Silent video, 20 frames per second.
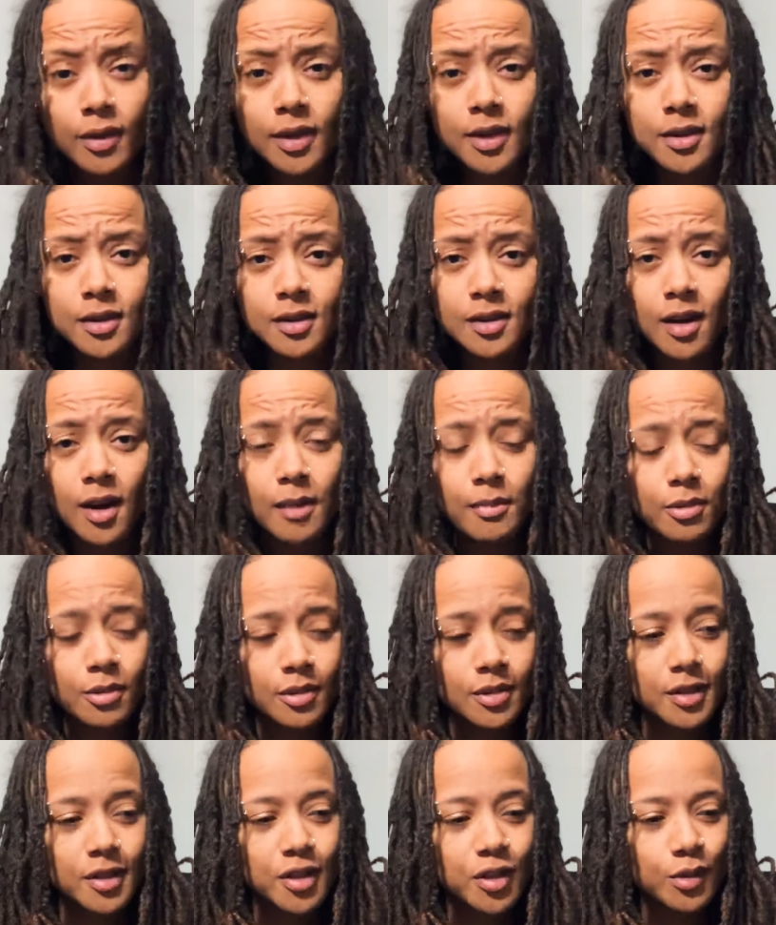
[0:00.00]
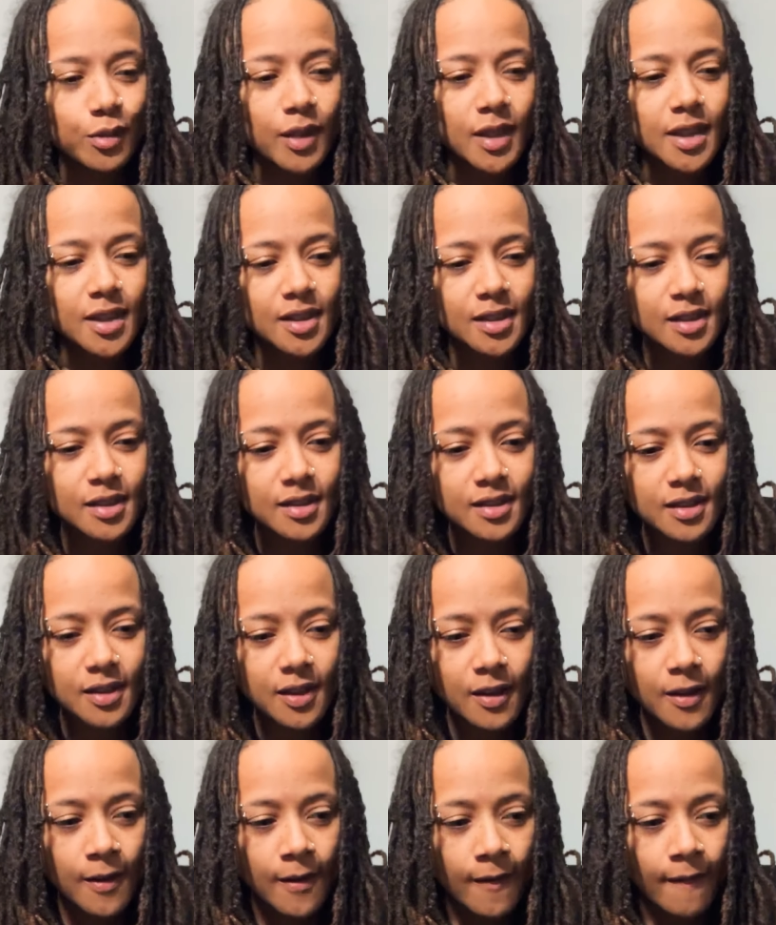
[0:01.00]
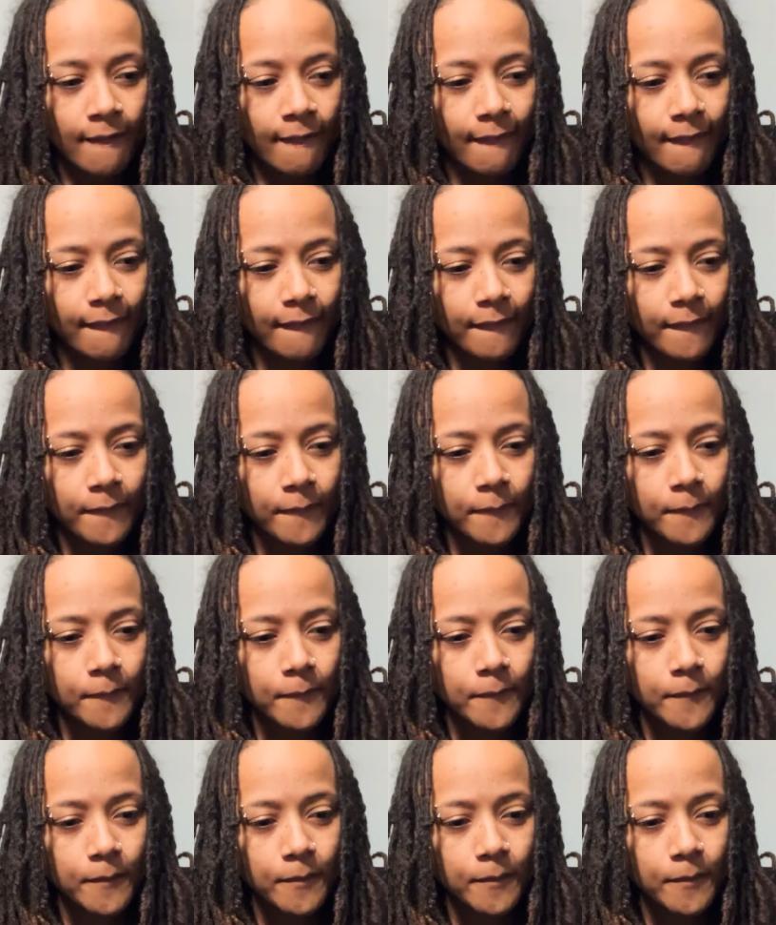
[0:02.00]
undesirable situations from